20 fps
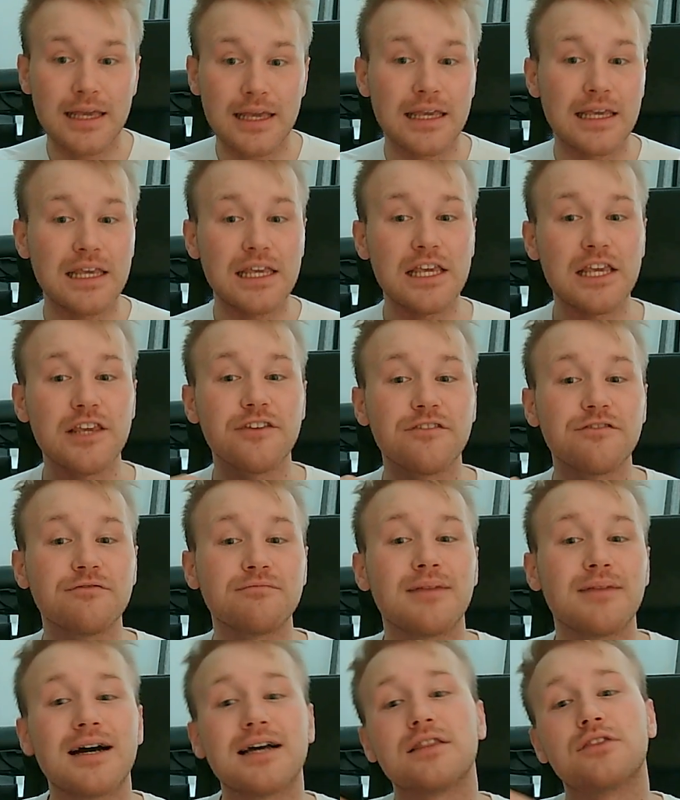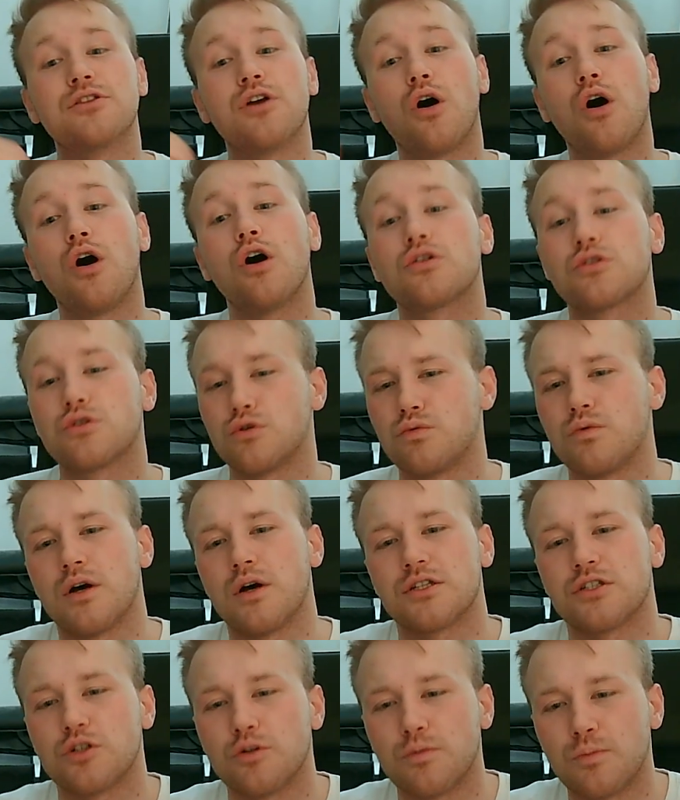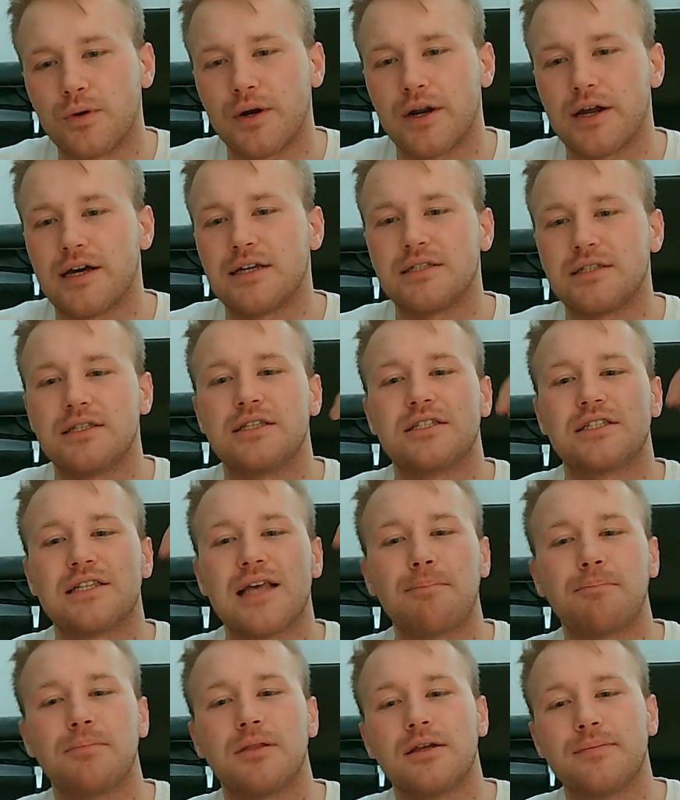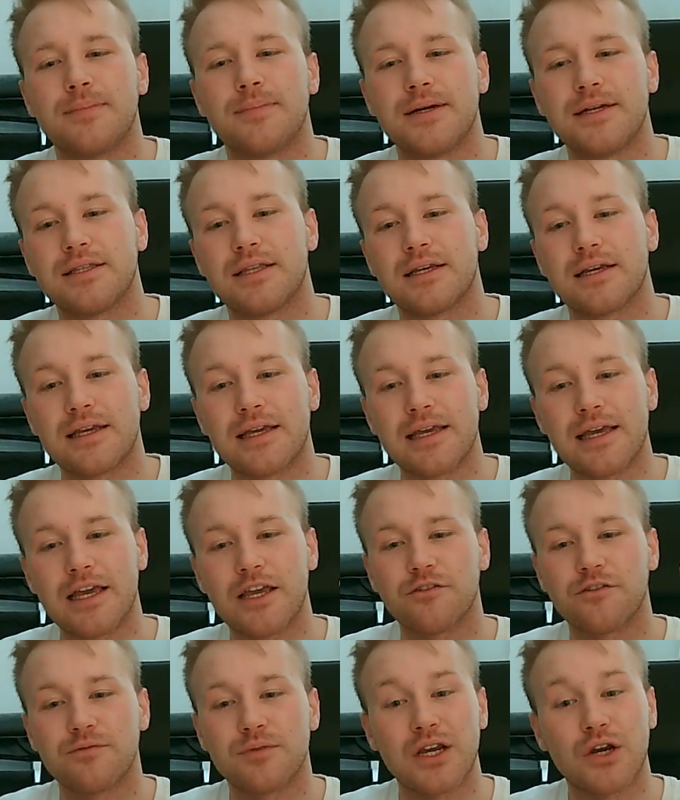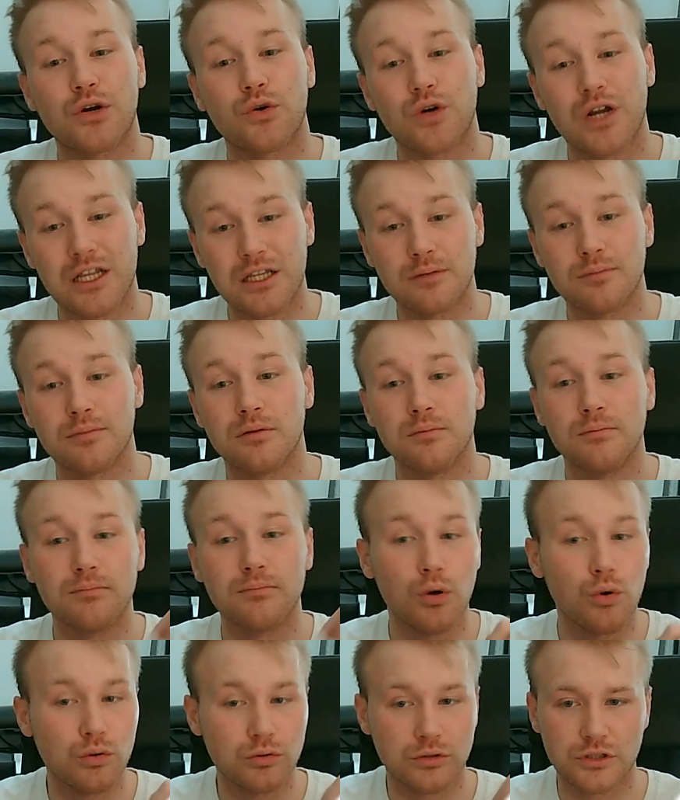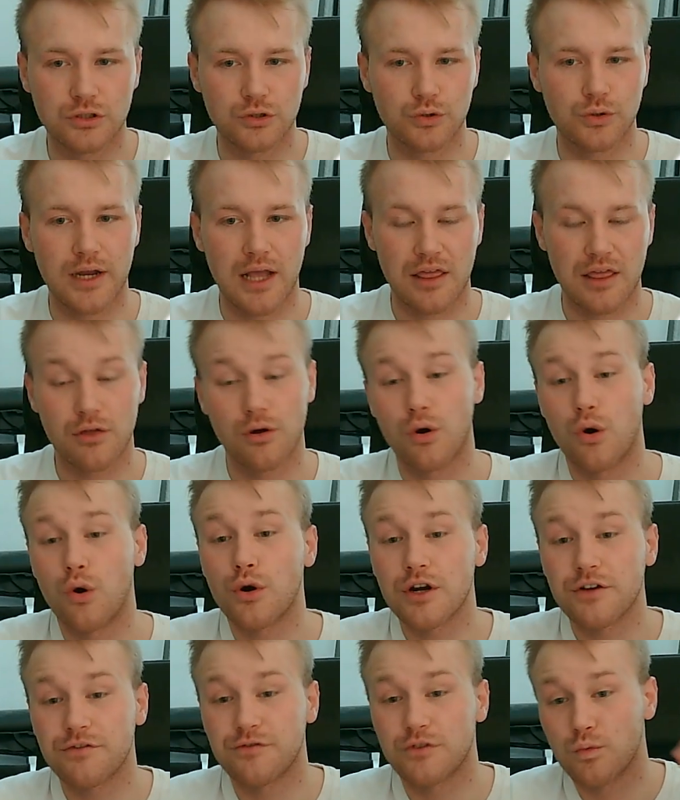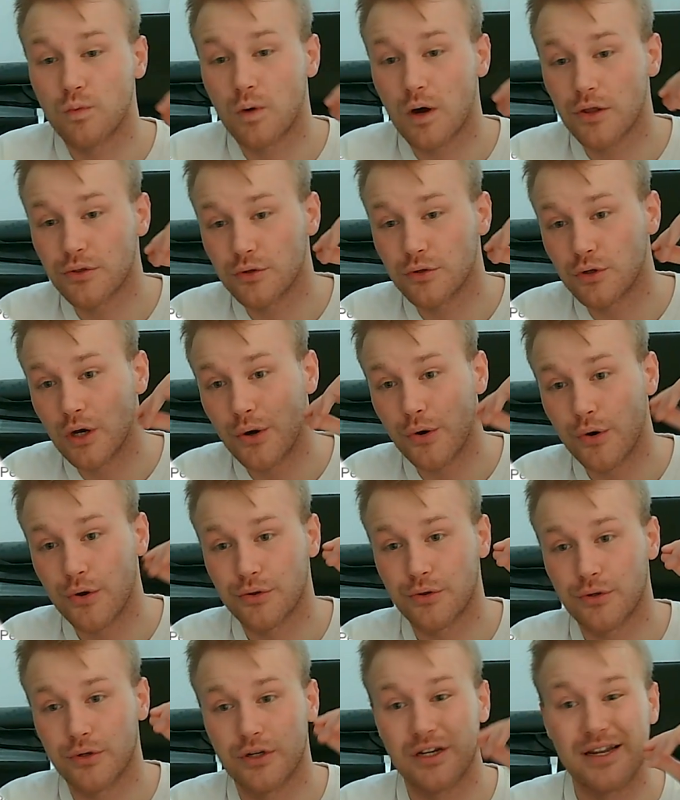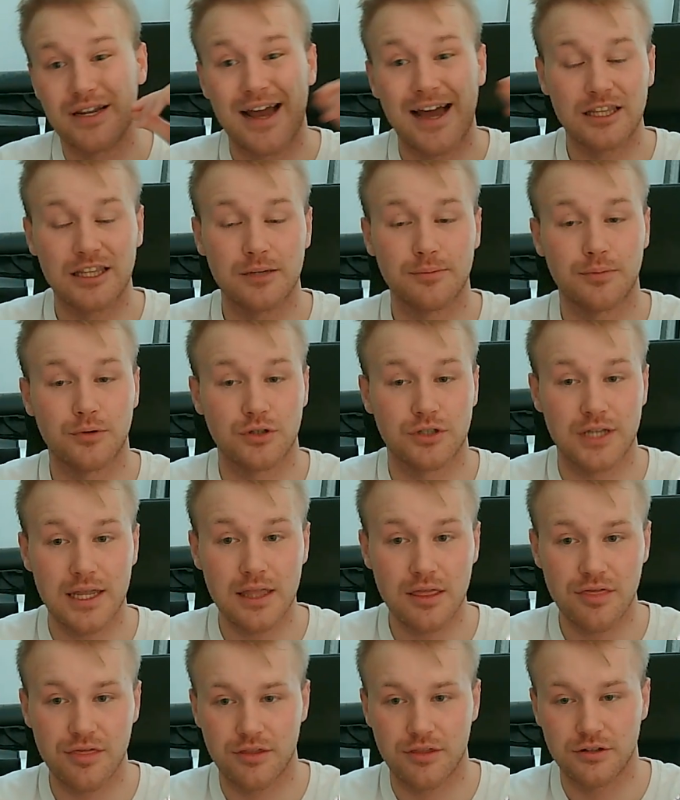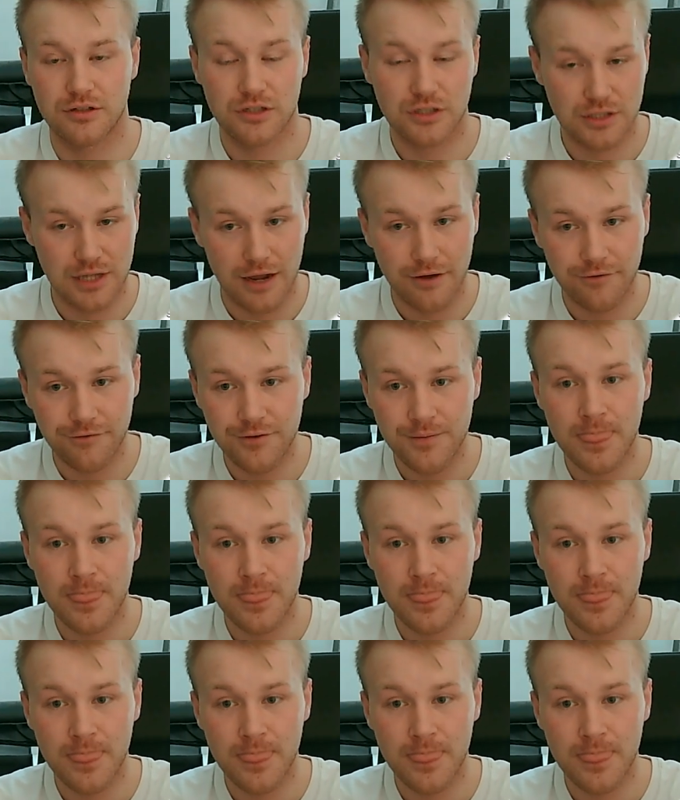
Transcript: Even my doctor was surprised. The supplement gave me incredible bone strength. Or if you want to go on to the 90% stuff,